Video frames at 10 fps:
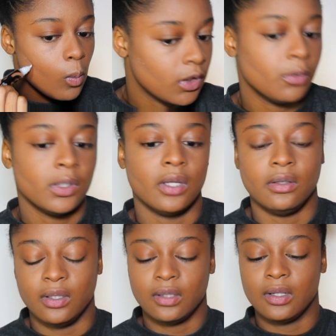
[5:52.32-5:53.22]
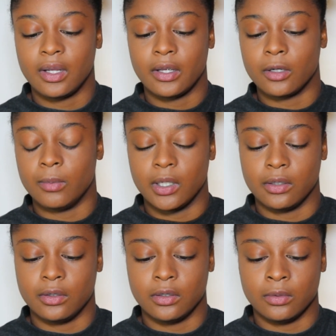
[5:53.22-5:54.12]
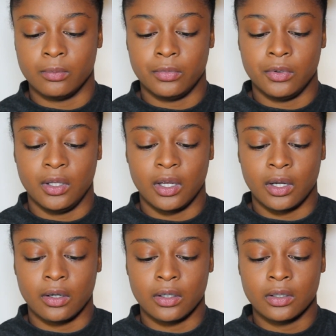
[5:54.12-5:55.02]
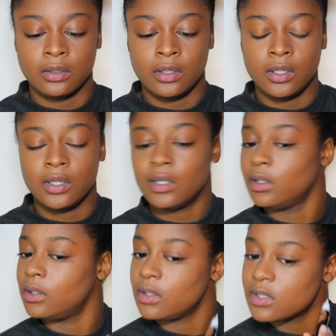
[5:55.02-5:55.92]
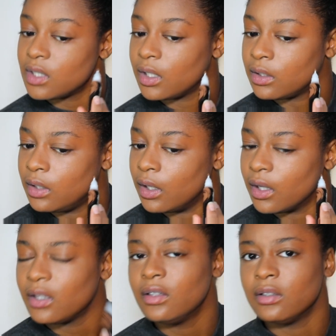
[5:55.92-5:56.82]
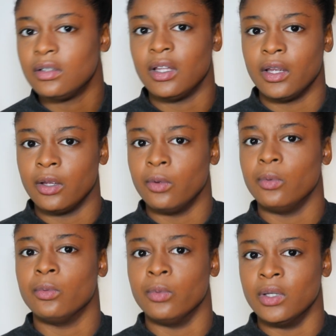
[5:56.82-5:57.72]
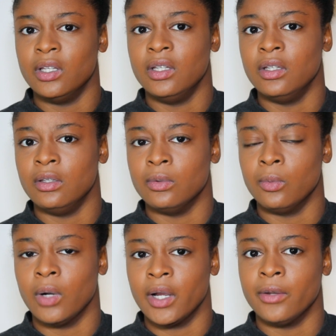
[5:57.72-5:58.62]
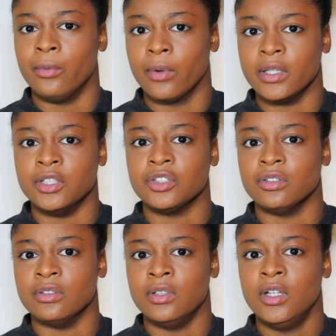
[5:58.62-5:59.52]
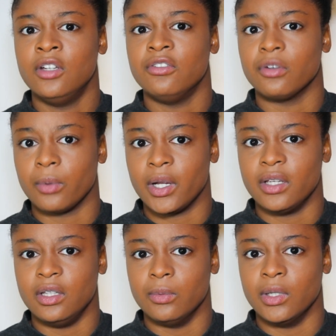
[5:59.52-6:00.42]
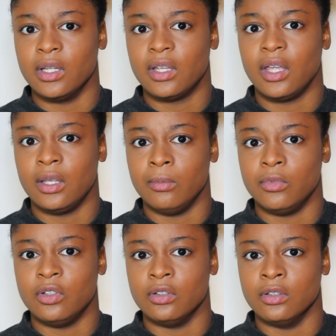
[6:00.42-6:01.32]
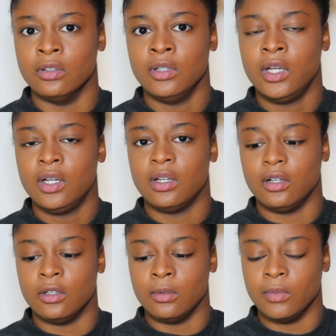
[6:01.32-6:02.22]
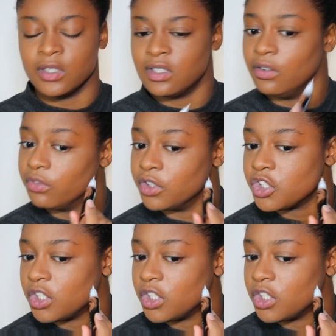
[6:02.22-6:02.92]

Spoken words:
Now what I did like about Beauty Hera is that they had a like really wide range of variety when it came to its different